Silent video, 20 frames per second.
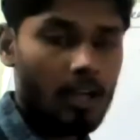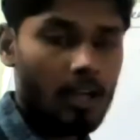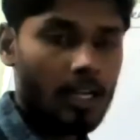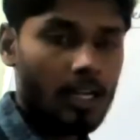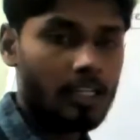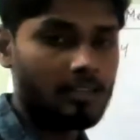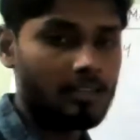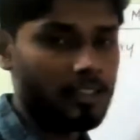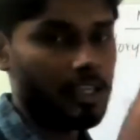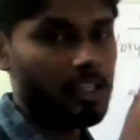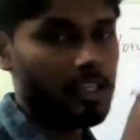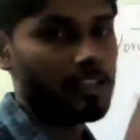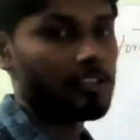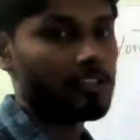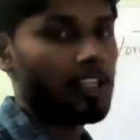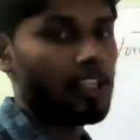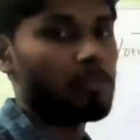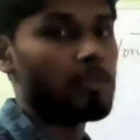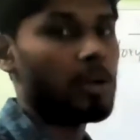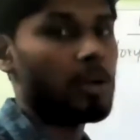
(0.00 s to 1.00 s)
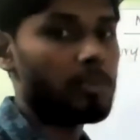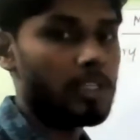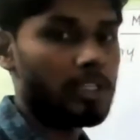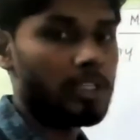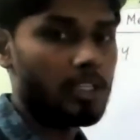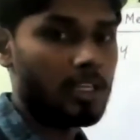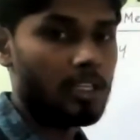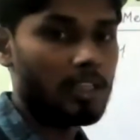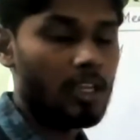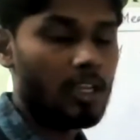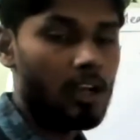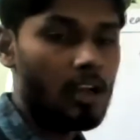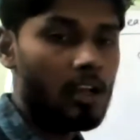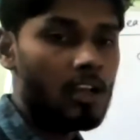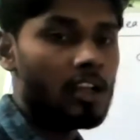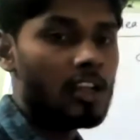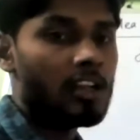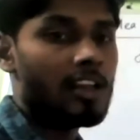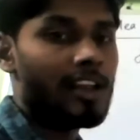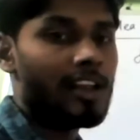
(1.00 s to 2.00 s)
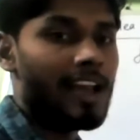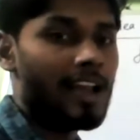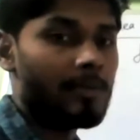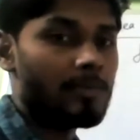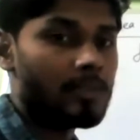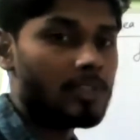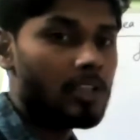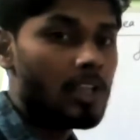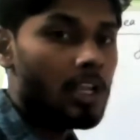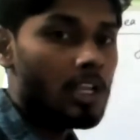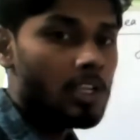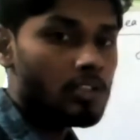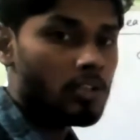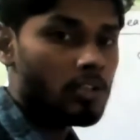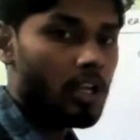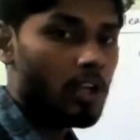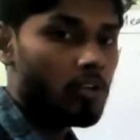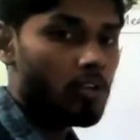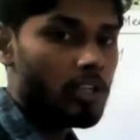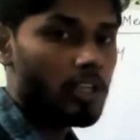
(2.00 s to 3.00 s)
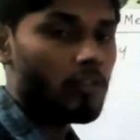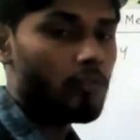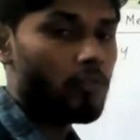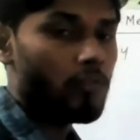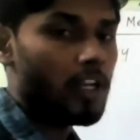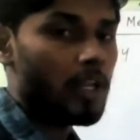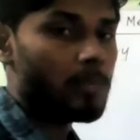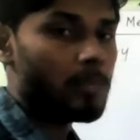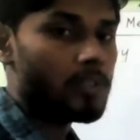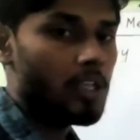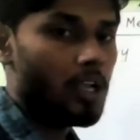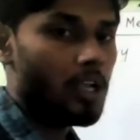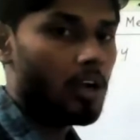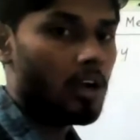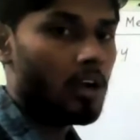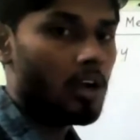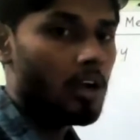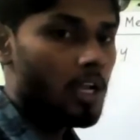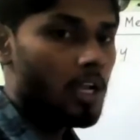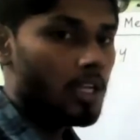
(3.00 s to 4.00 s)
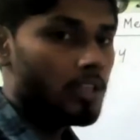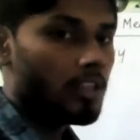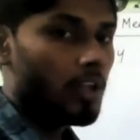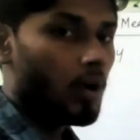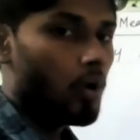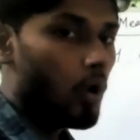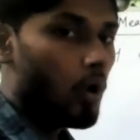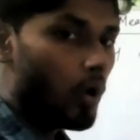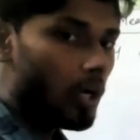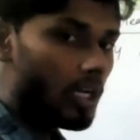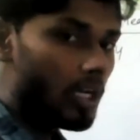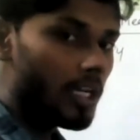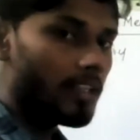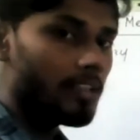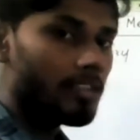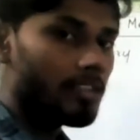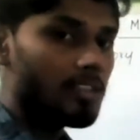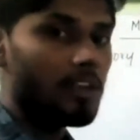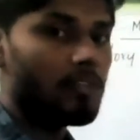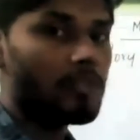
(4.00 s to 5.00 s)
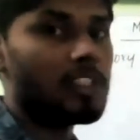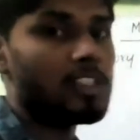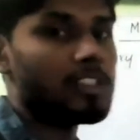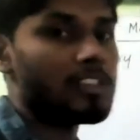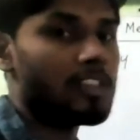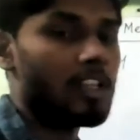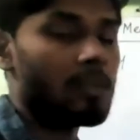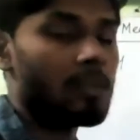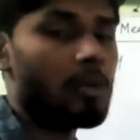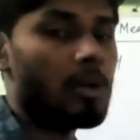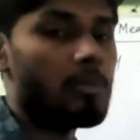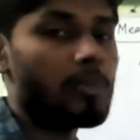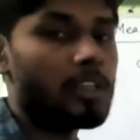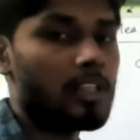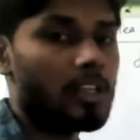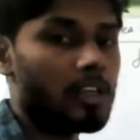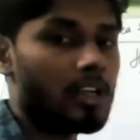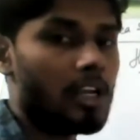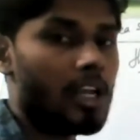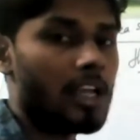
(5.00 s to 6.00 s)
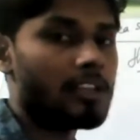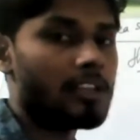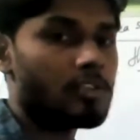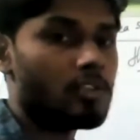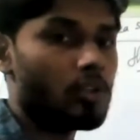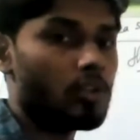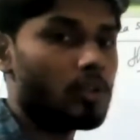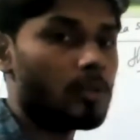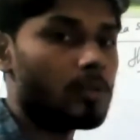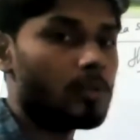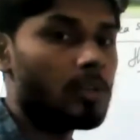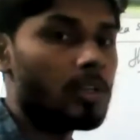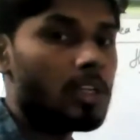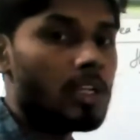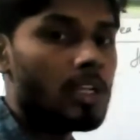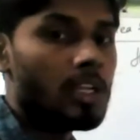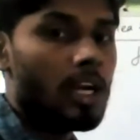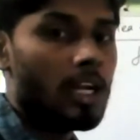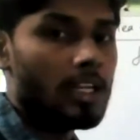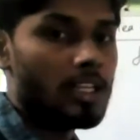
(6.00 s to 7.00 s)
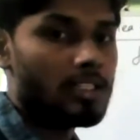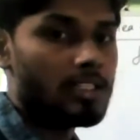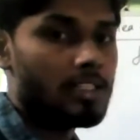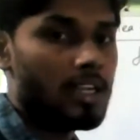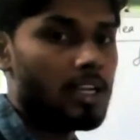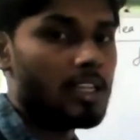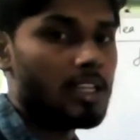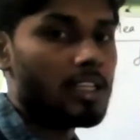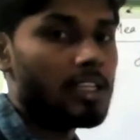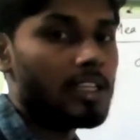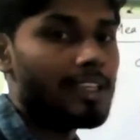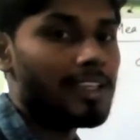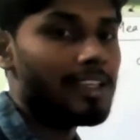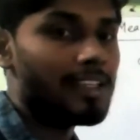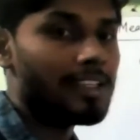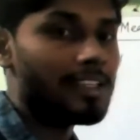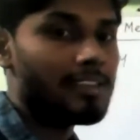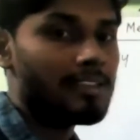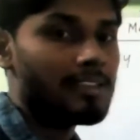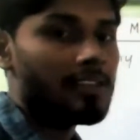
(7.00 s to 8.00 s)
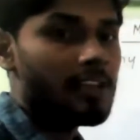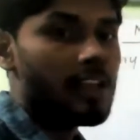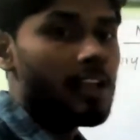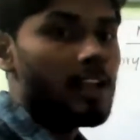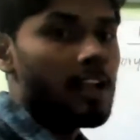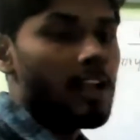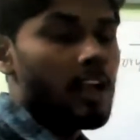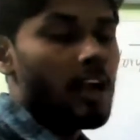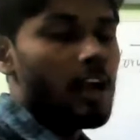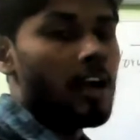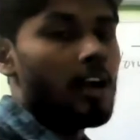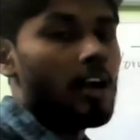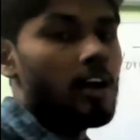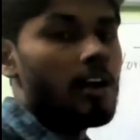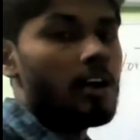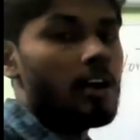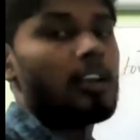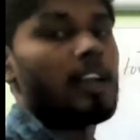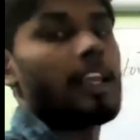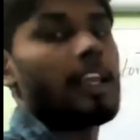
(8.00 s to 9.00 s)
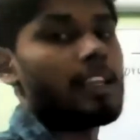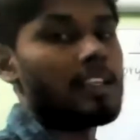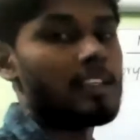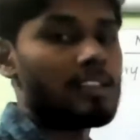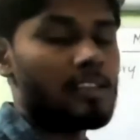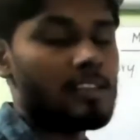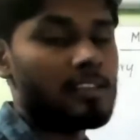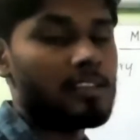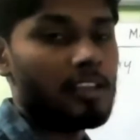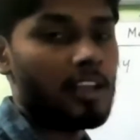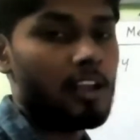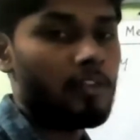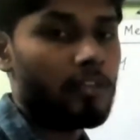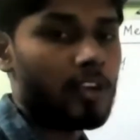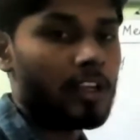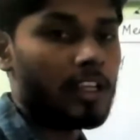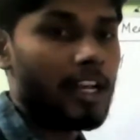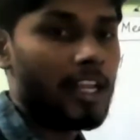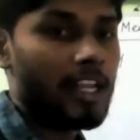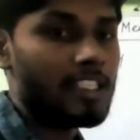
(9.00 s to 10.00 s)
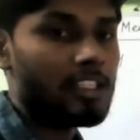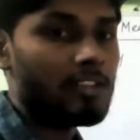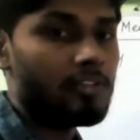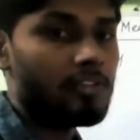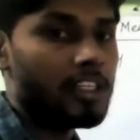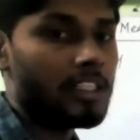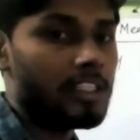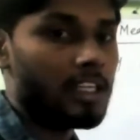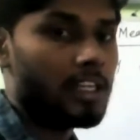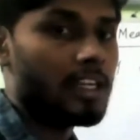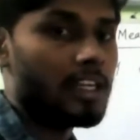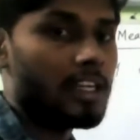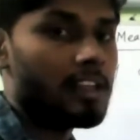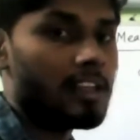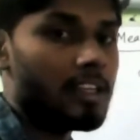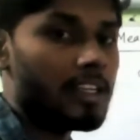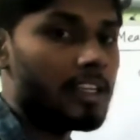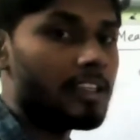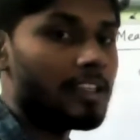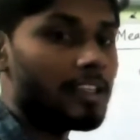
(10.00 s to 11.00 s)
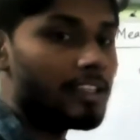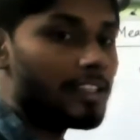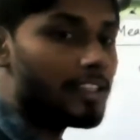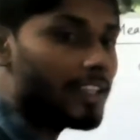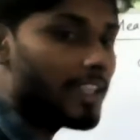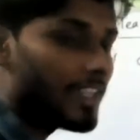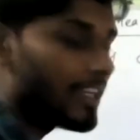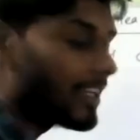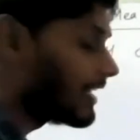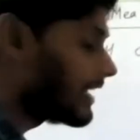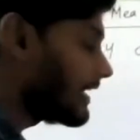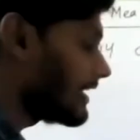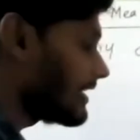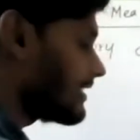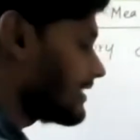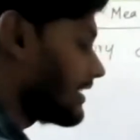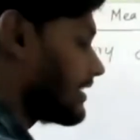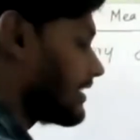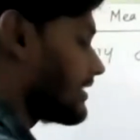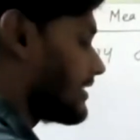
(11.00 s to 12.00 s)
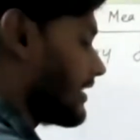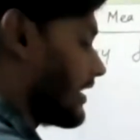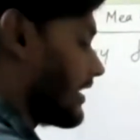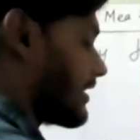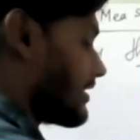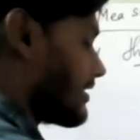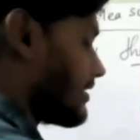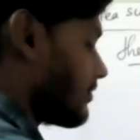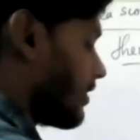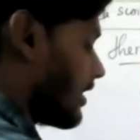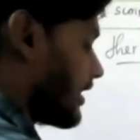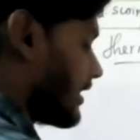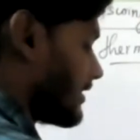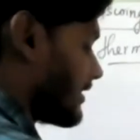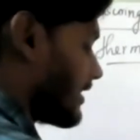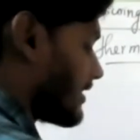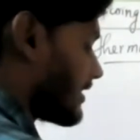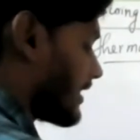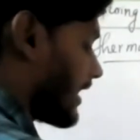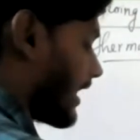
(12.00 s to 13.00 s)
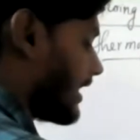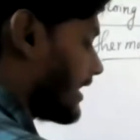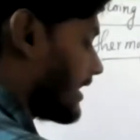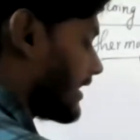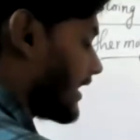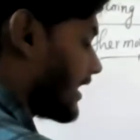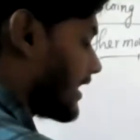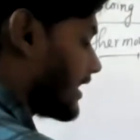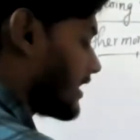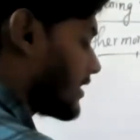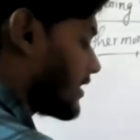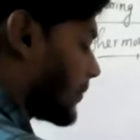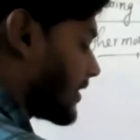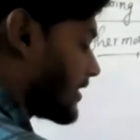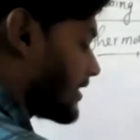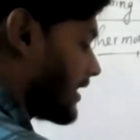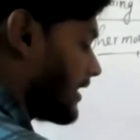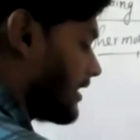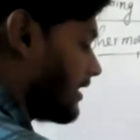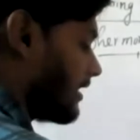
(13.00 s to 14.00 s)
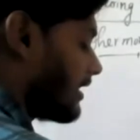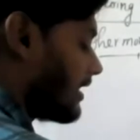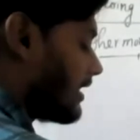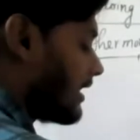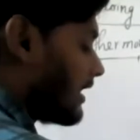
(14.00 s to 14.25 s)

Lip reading: understanding thermometer in the labs. So now here if you observe the whole length of this thermometer glass tube, understanding, is like in the sense of graduated in degrees Celsius. What is the scale here it present?